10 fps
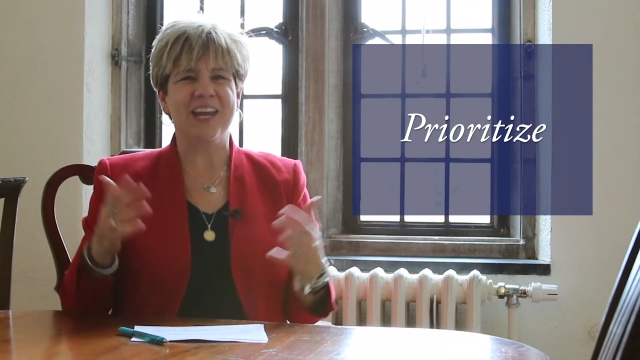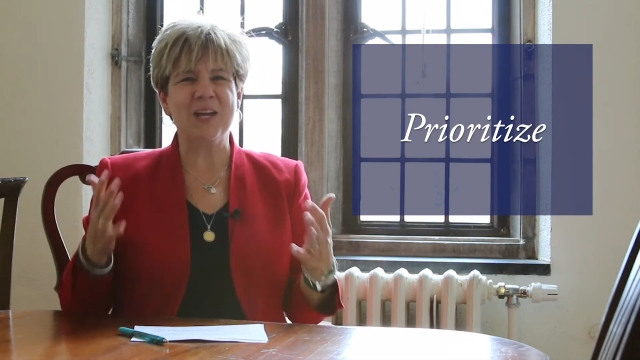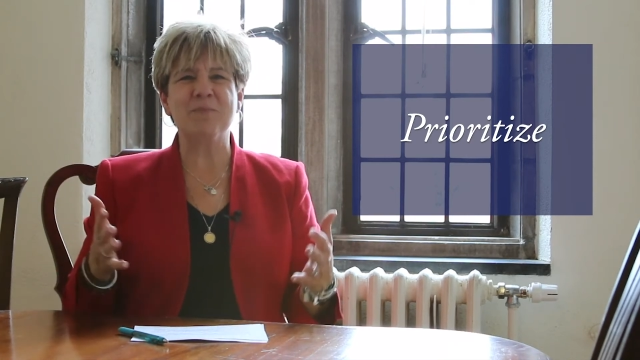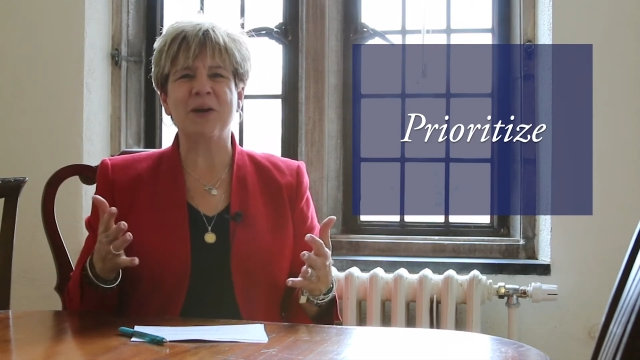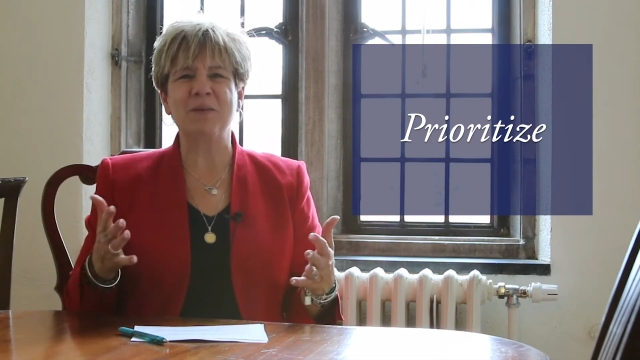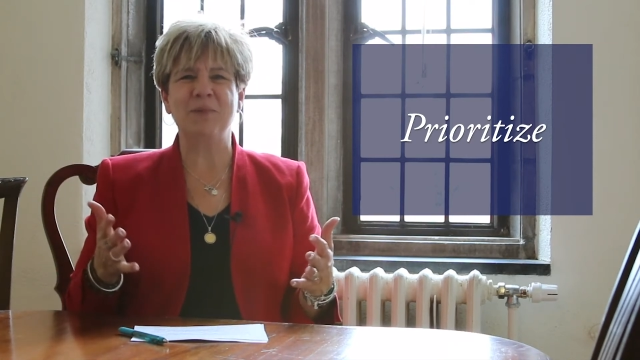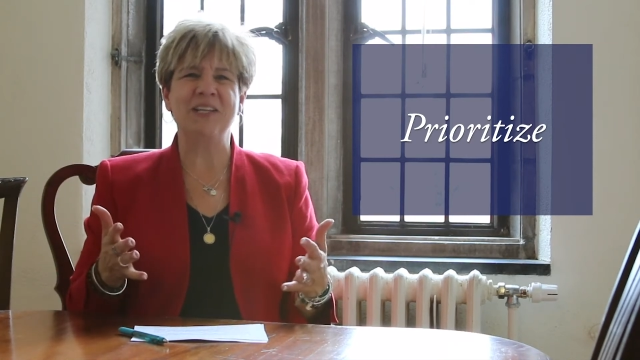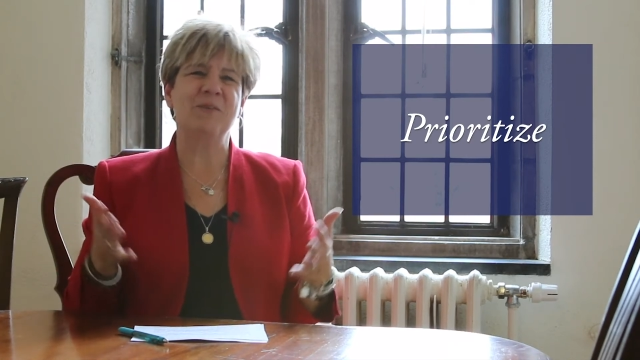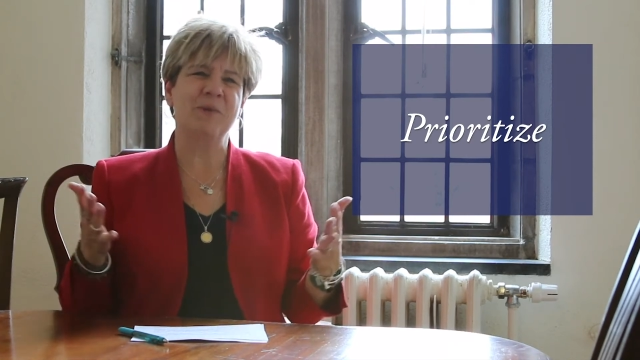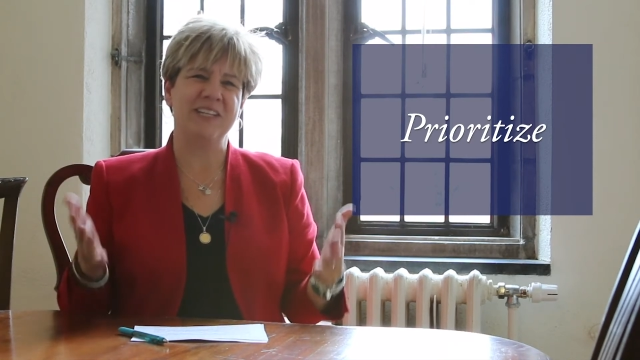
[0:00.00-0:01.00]
it might
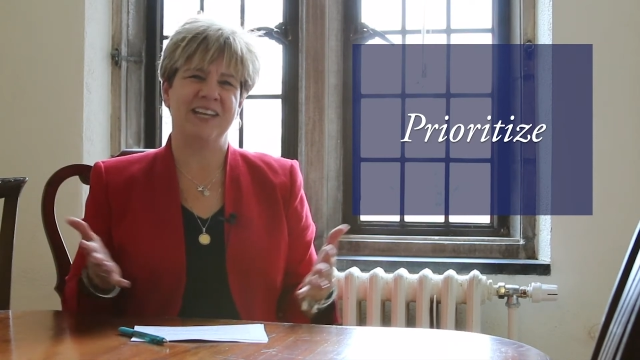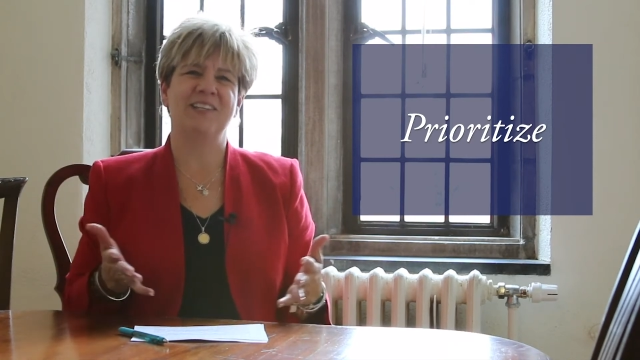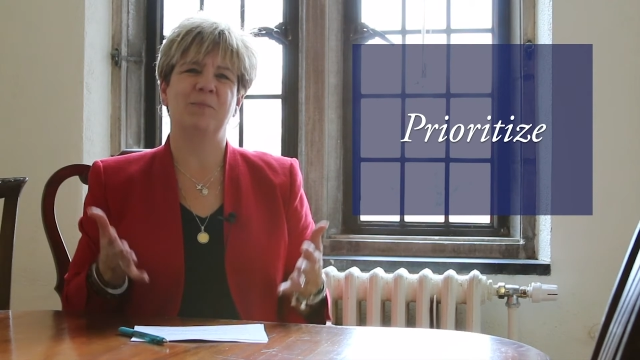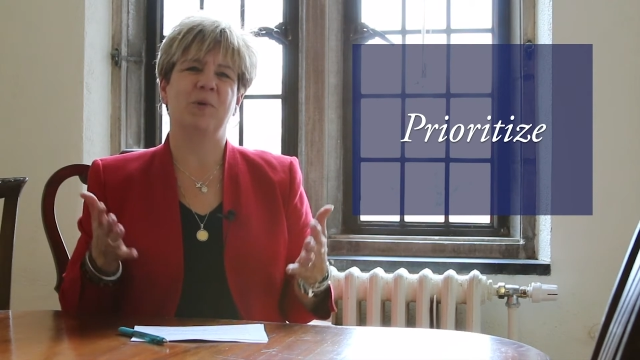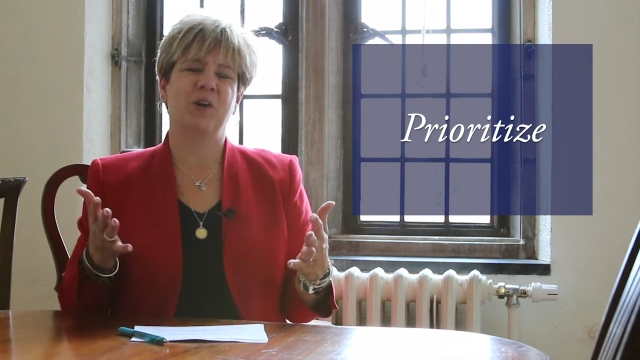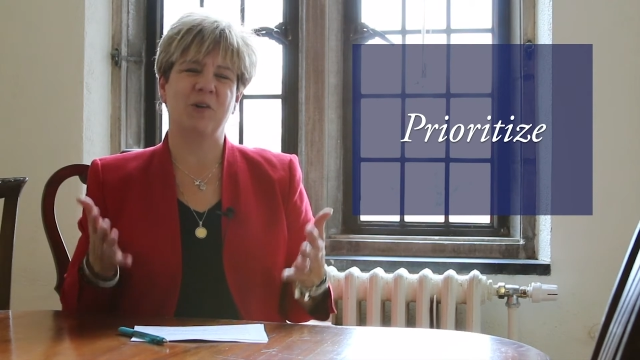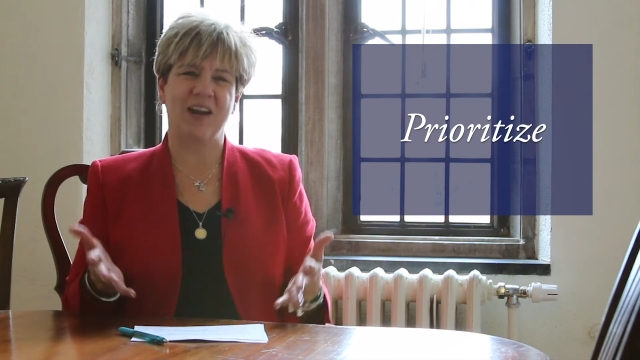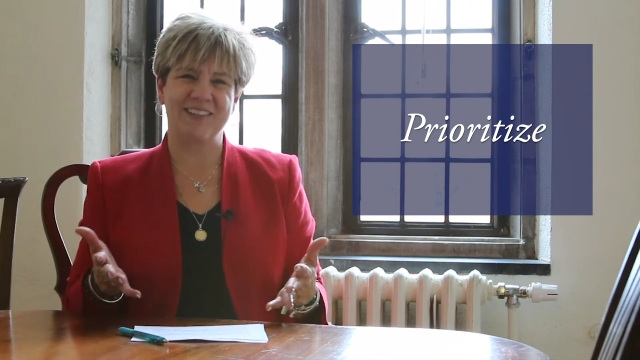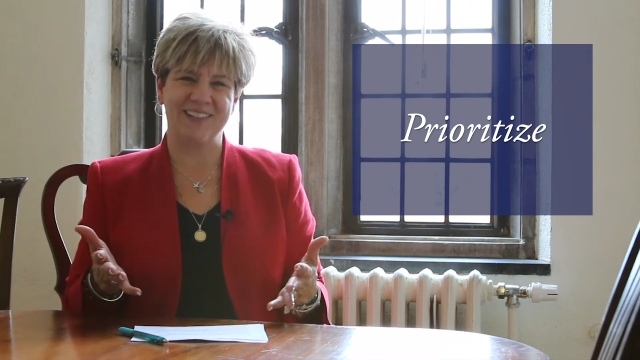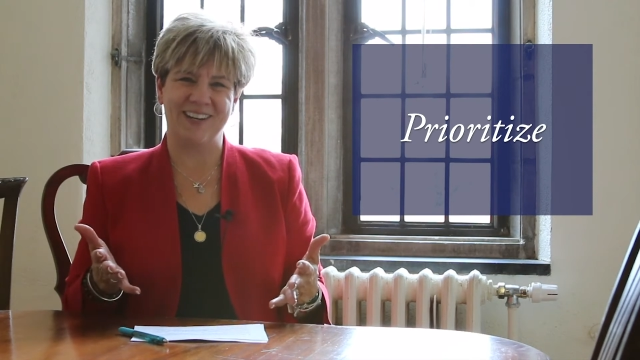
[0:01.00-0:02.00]
be that we tend to
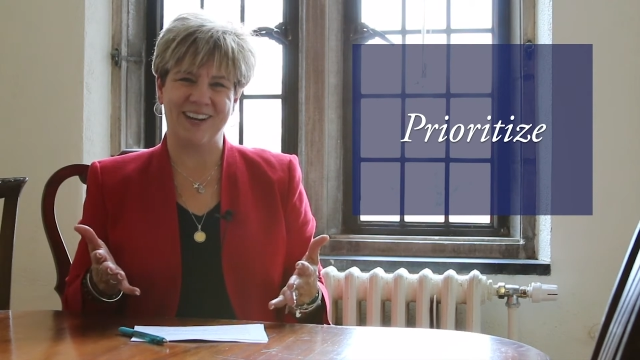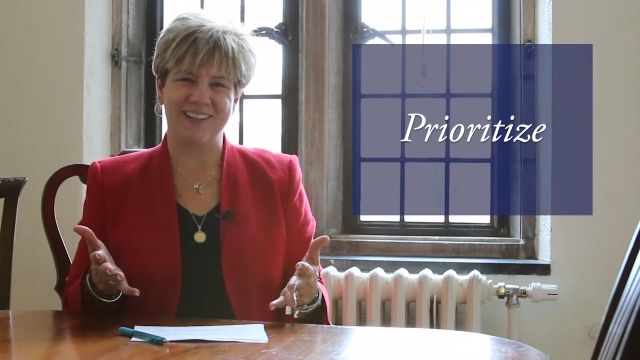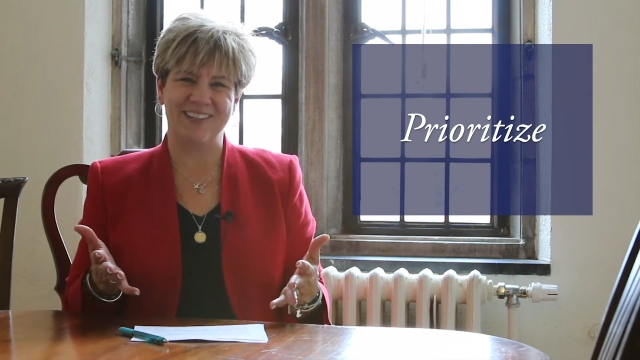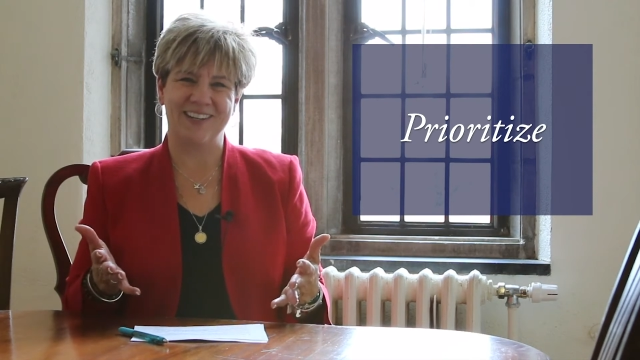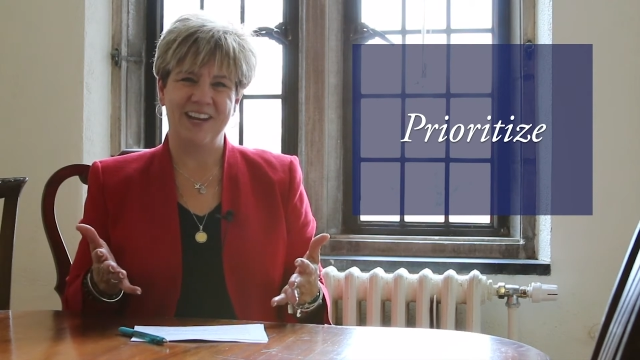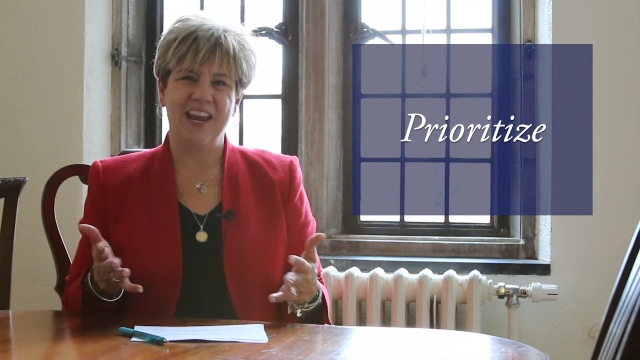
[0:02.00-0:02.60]
procrastinate